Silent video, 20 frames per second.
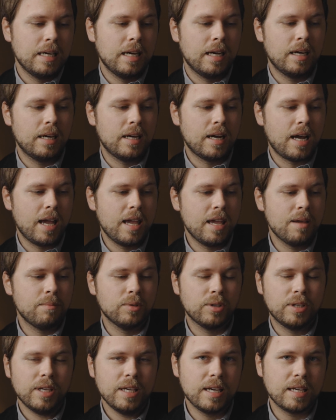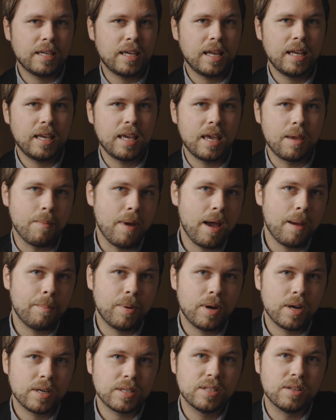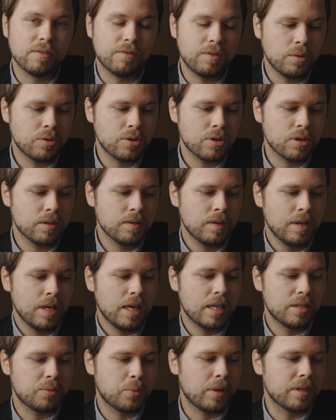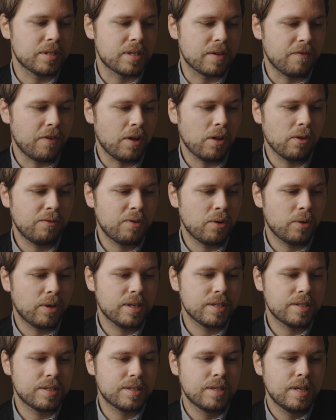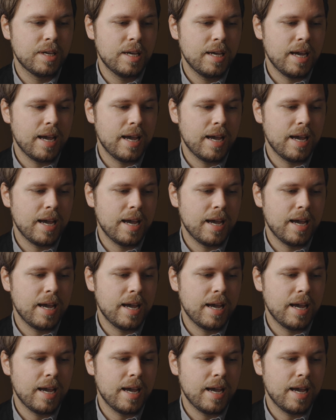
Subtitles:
I am looking at getting a matte box in the future, as well as a follow focus,